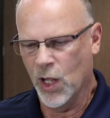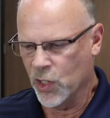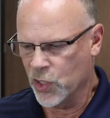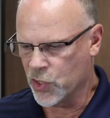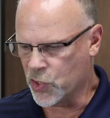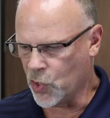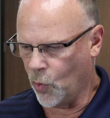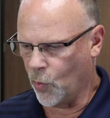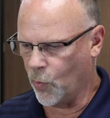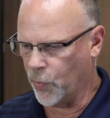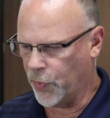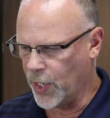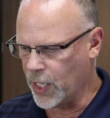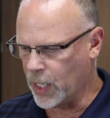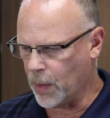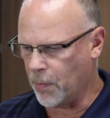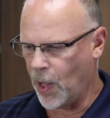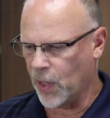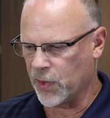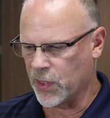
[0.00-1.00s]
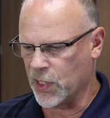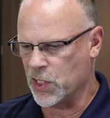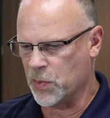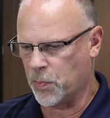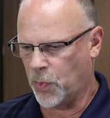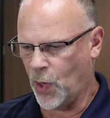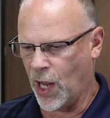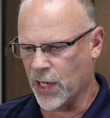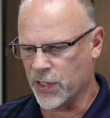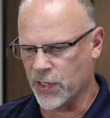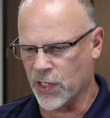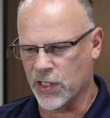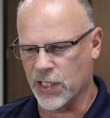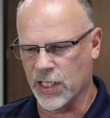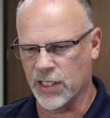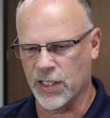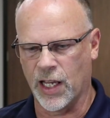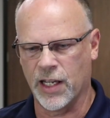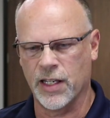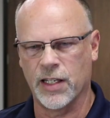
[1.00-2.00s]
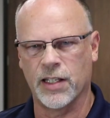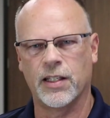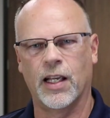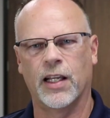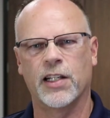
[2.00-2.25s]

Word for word: So think about this process as I